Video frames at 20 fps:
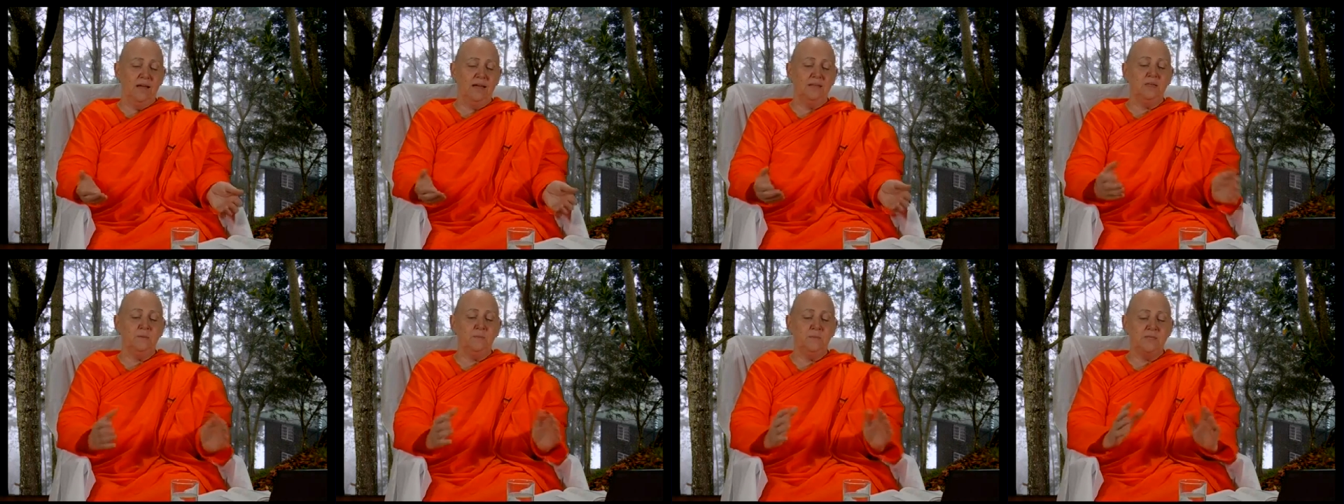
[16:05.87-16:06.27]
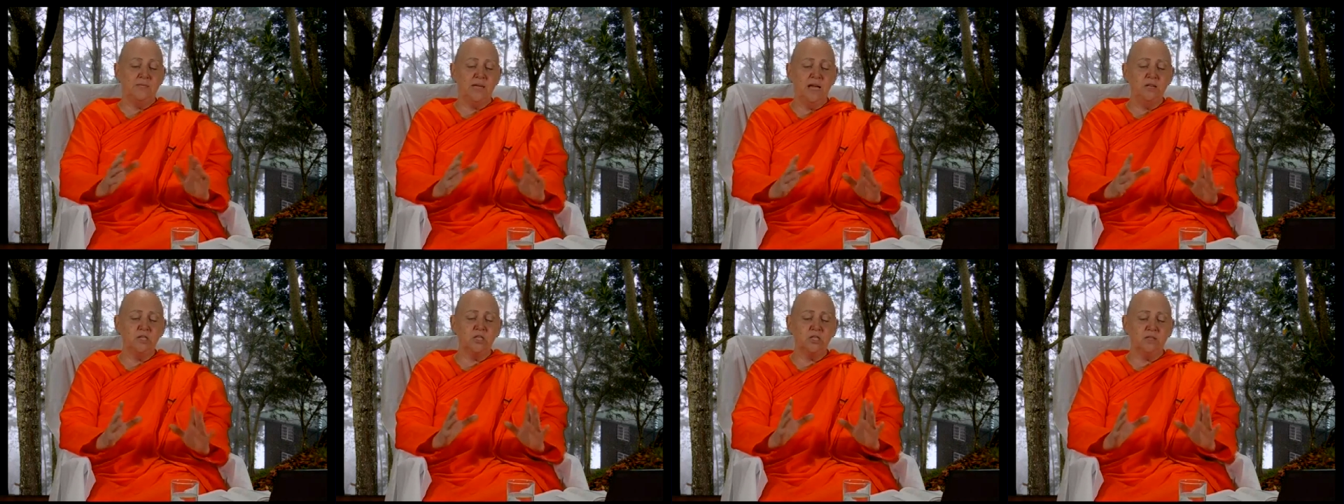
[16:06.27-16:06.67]
And the
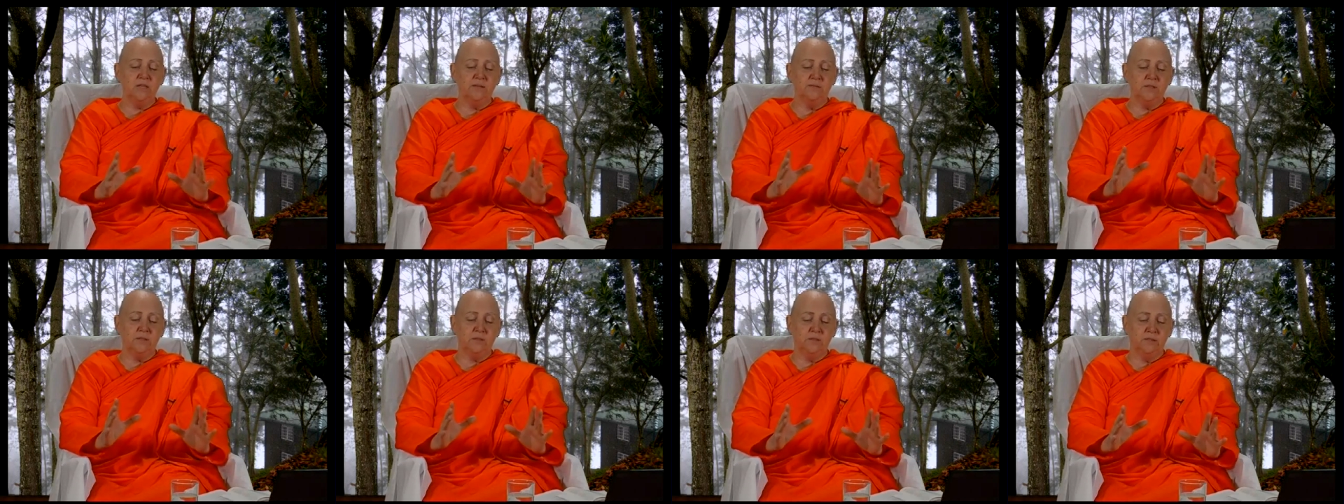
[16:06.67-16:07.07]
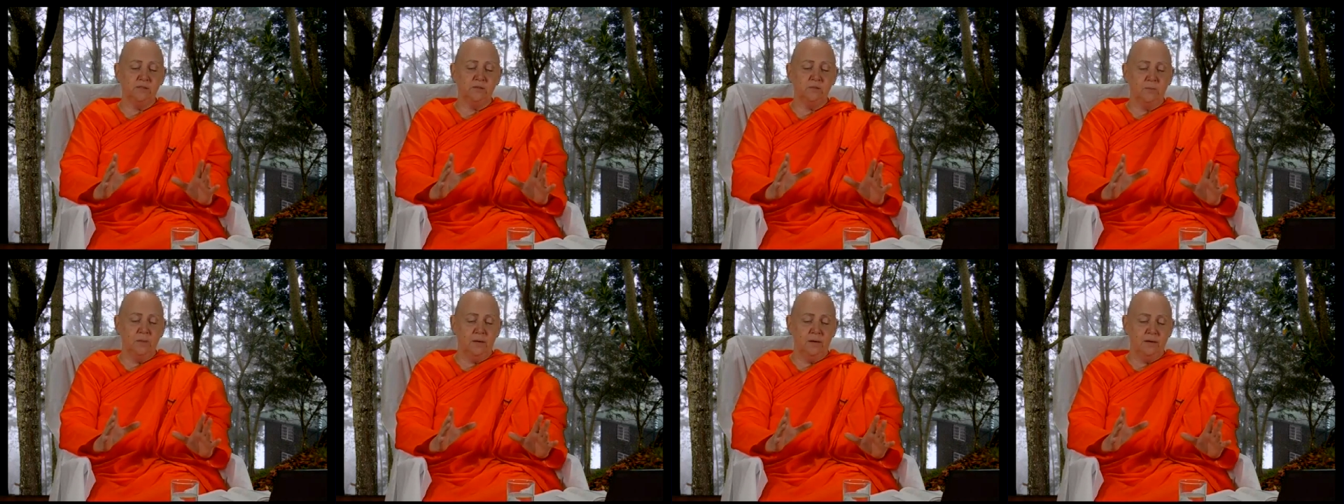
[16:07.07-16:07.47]
potential of a
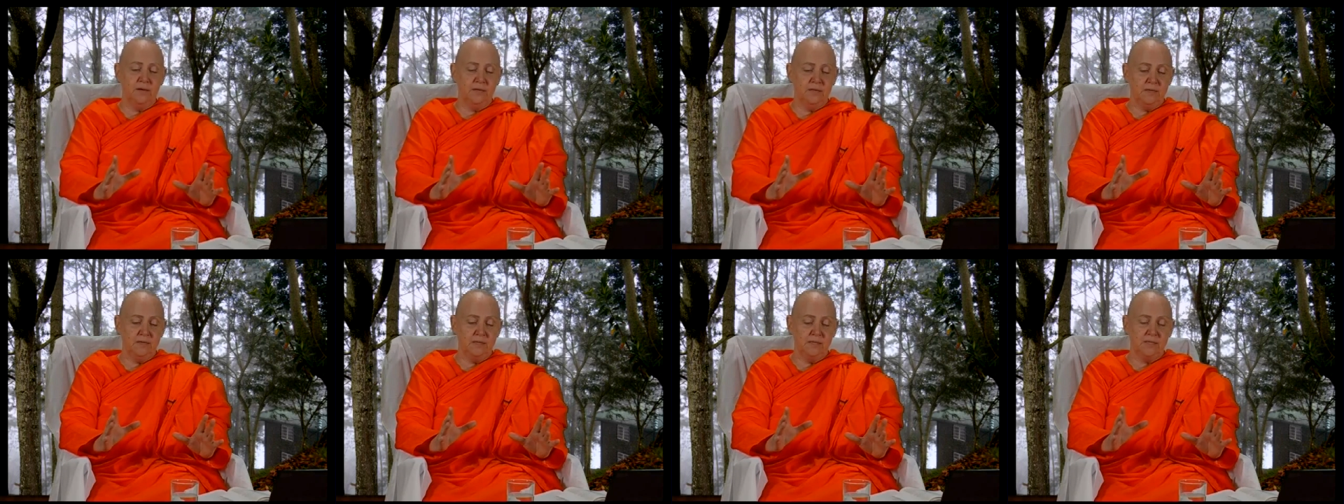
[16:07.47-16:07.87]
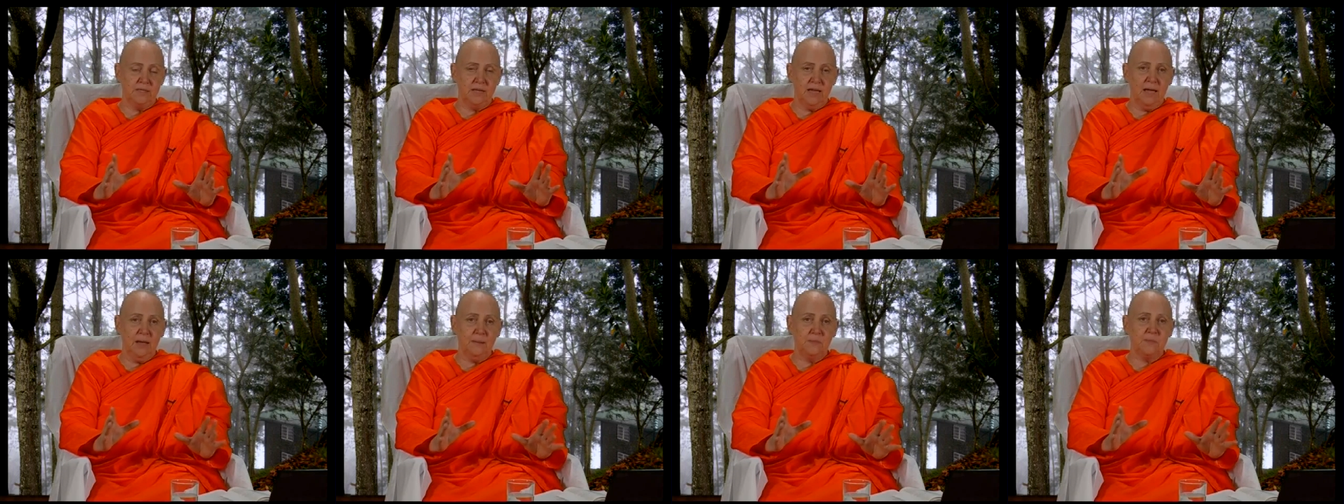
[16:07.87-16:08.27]
clear mind is
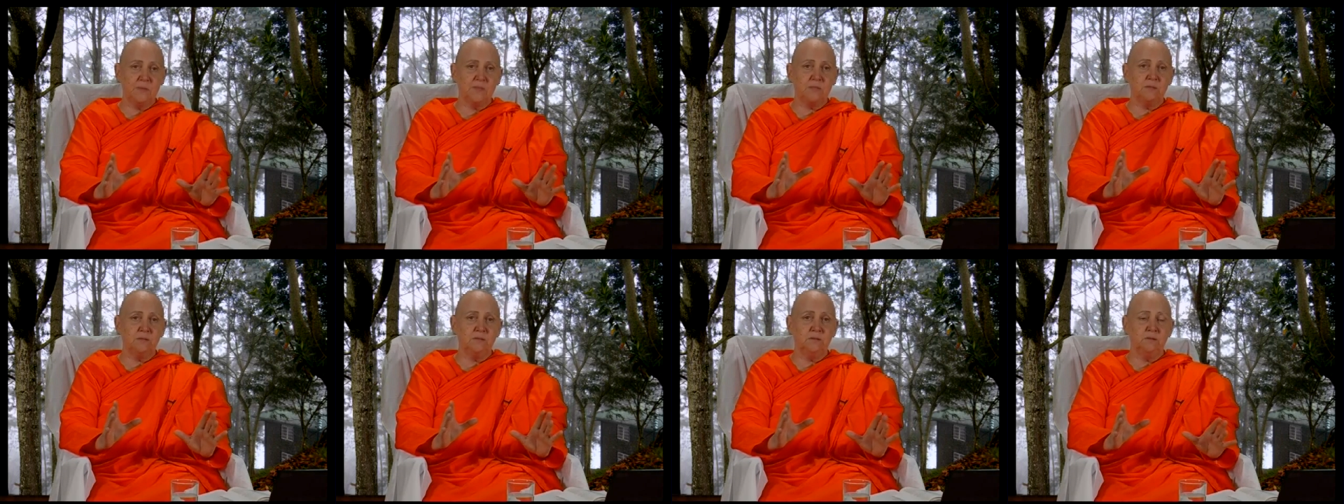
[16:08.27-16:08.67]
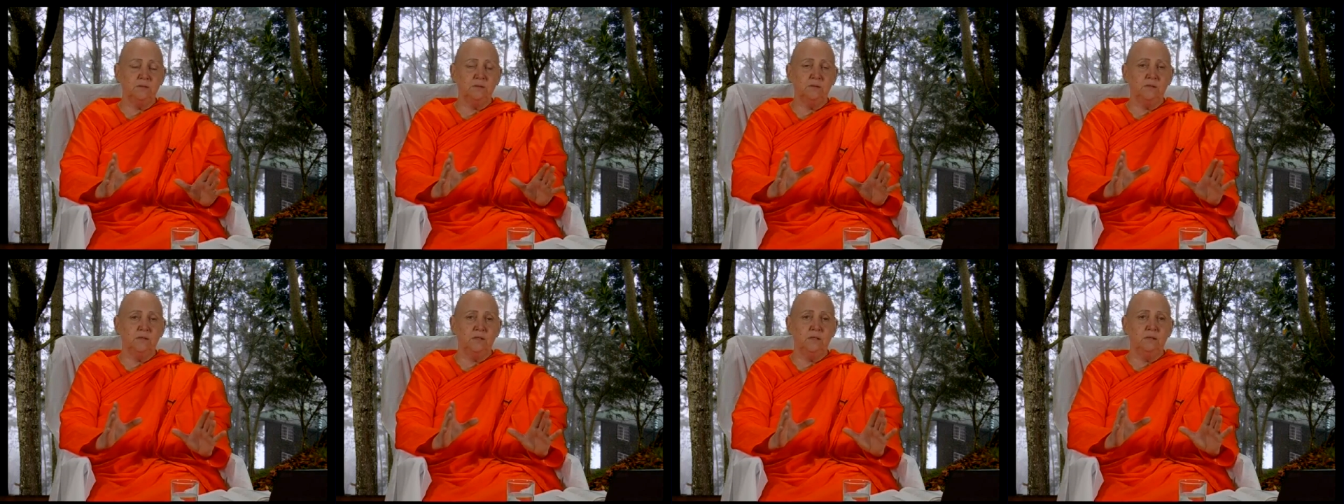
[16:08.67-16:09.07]

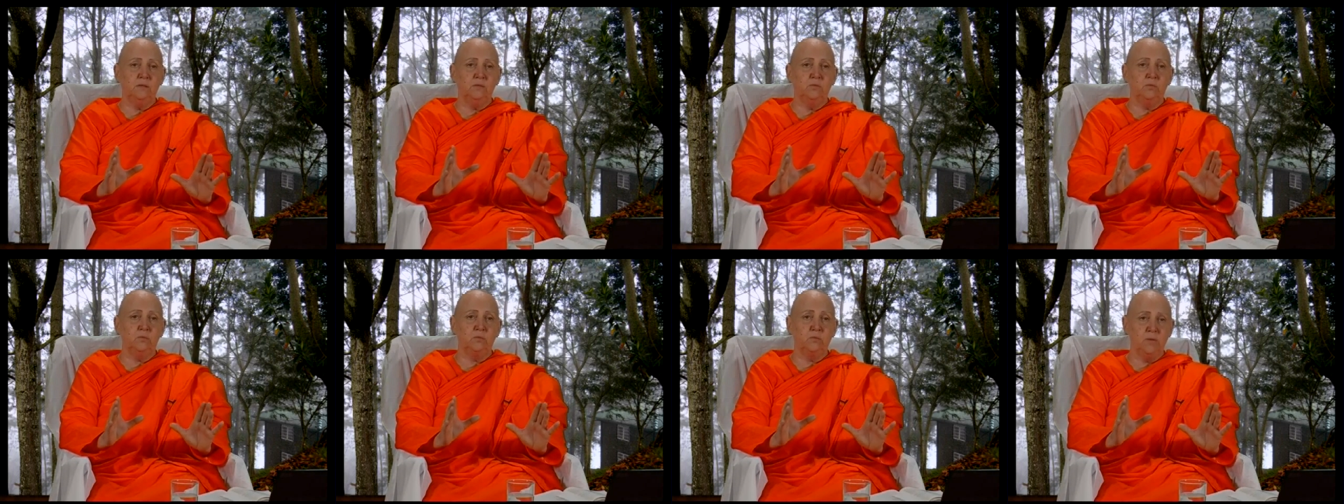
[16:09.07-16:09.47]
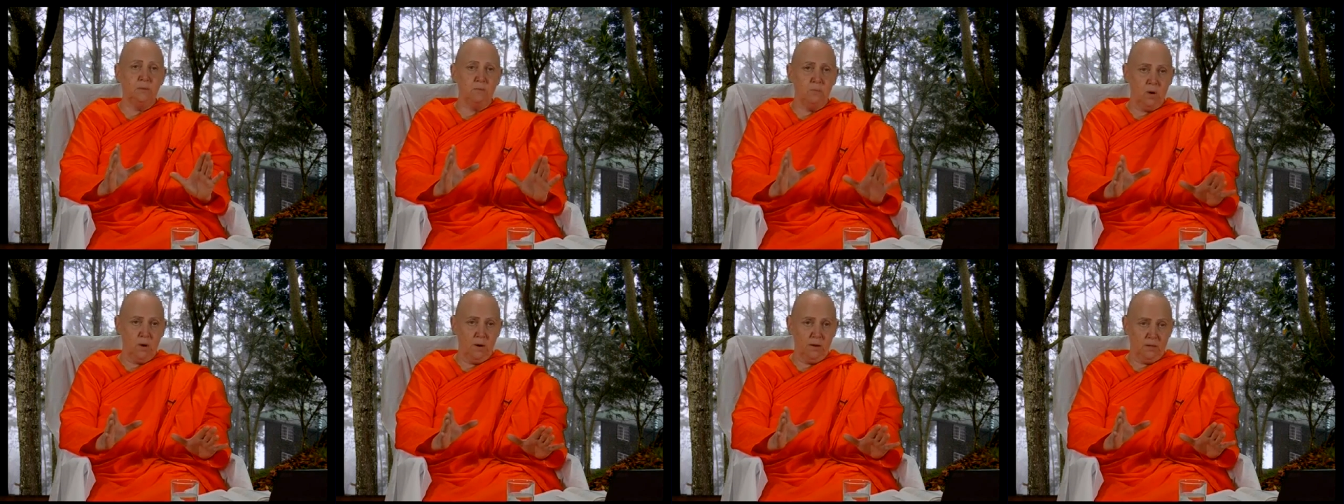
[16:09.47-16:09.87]
absolutely
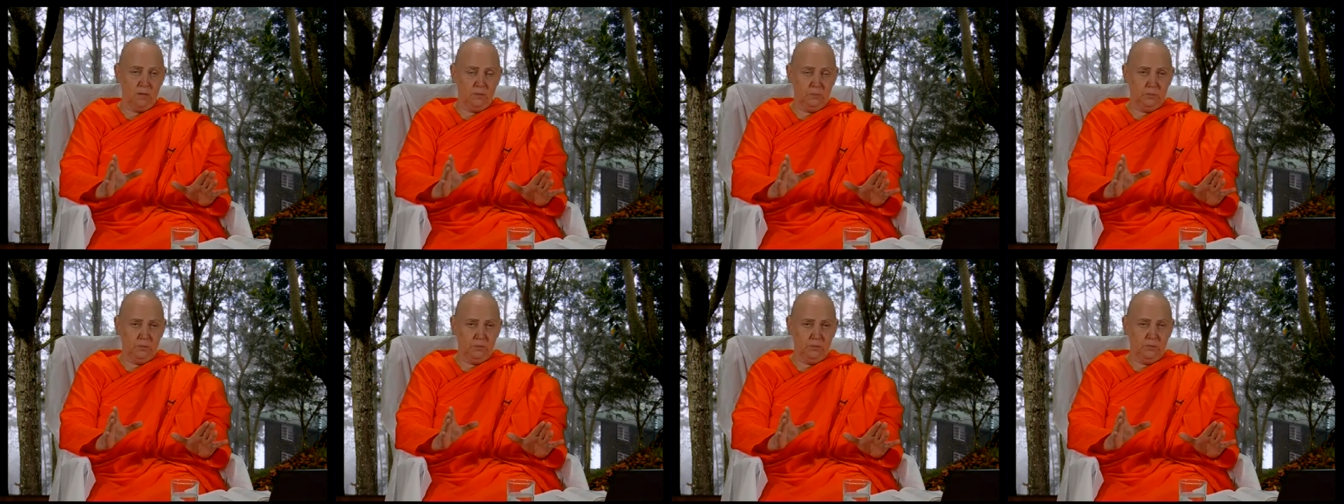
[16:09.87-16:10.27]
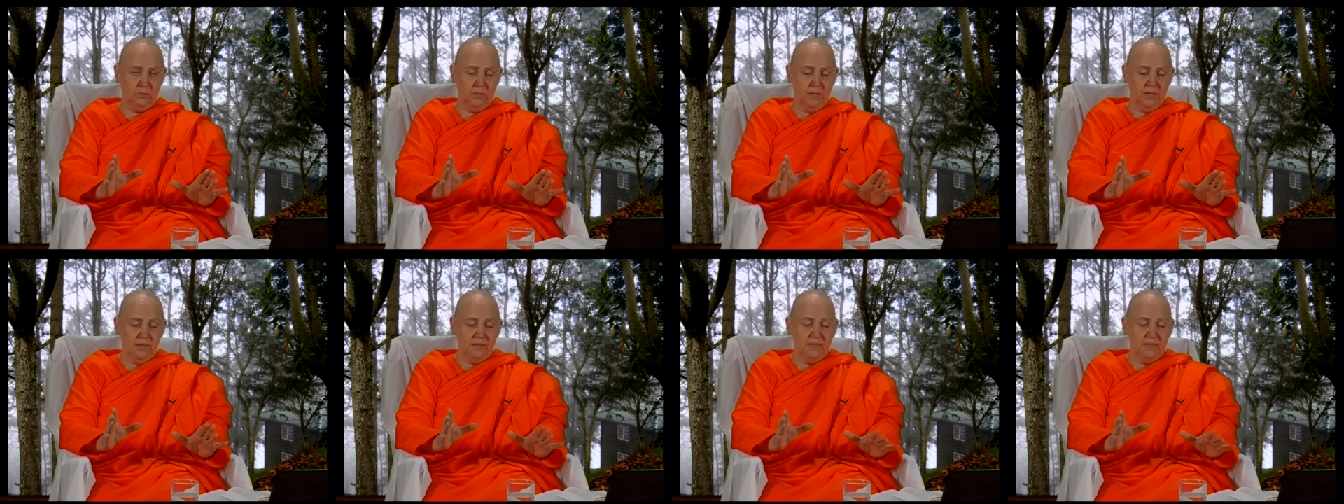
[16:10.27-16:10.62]
remarkable.